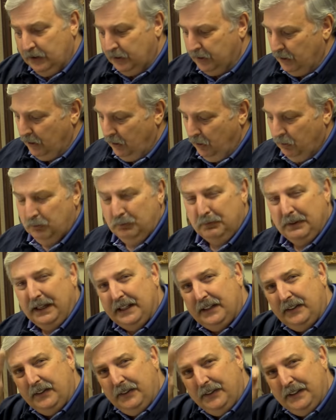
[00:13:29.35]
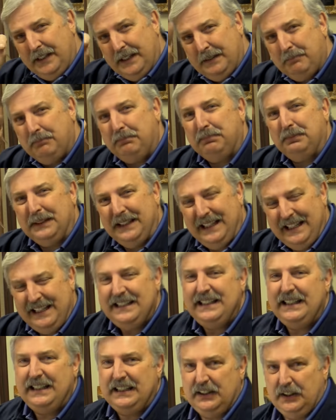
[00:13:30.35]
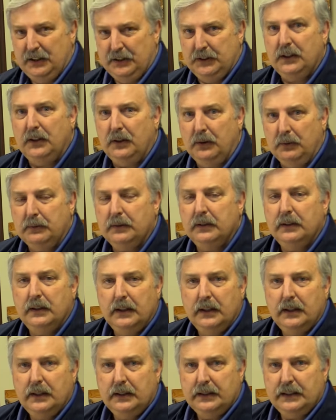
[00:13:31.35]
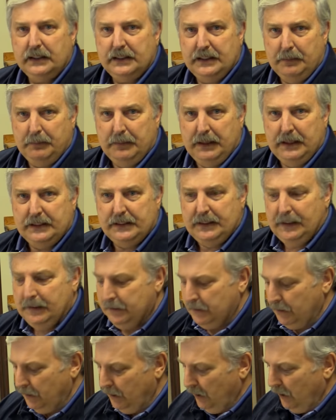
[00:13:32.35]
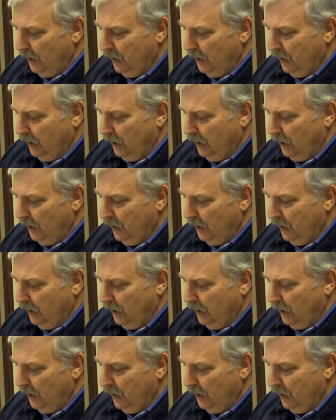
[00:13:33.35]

the tone rather than blending the tone. Does that make sense?